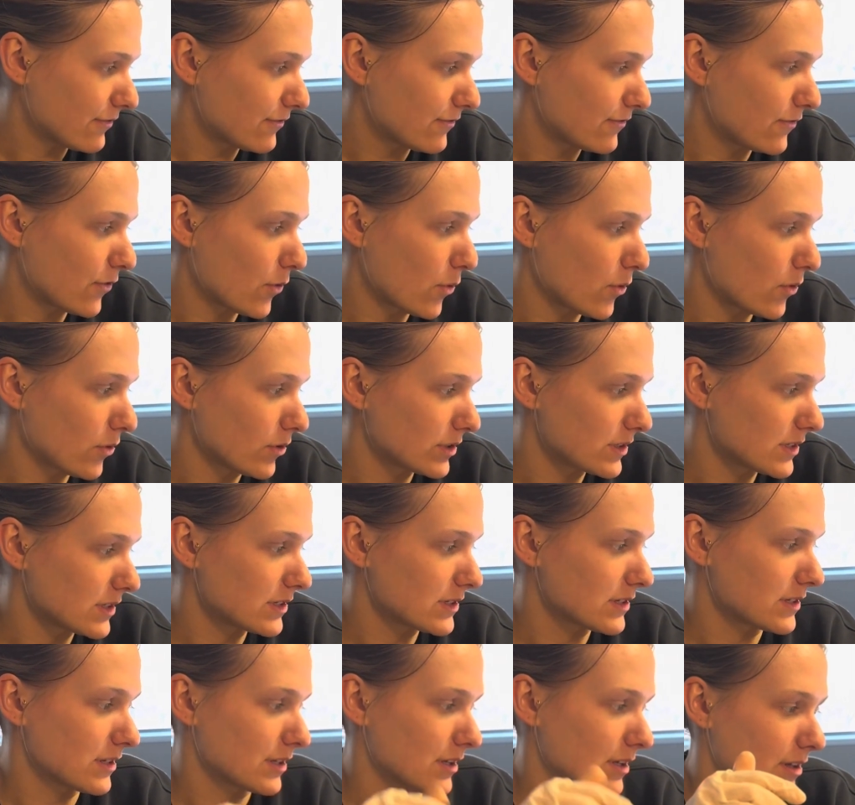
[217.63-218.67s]

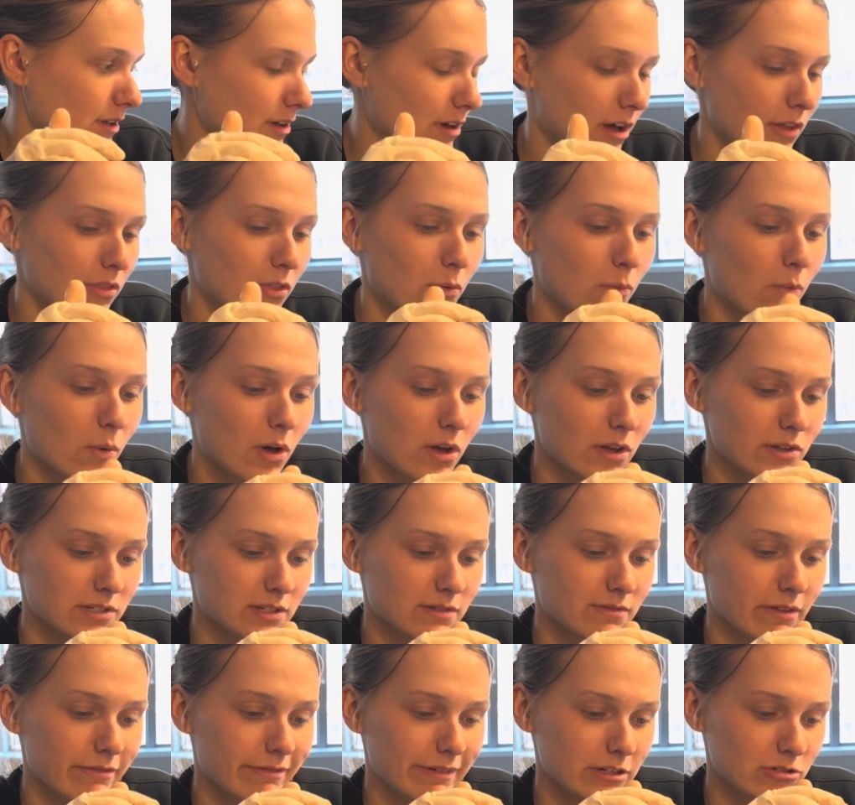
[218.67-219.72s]
folds on the walls
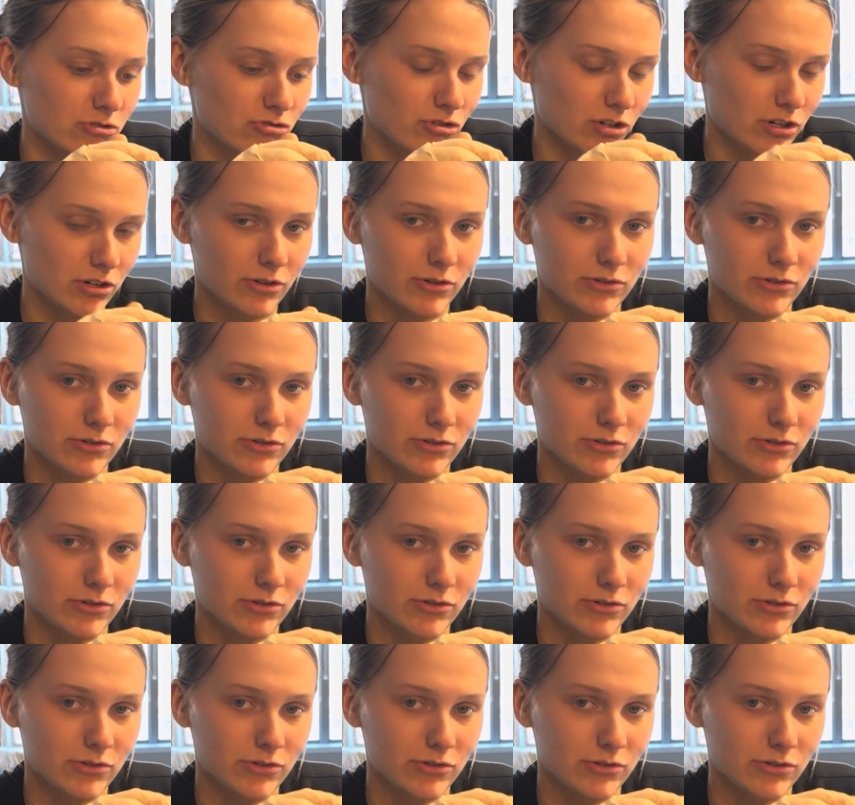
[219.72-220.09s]
of the ventricle.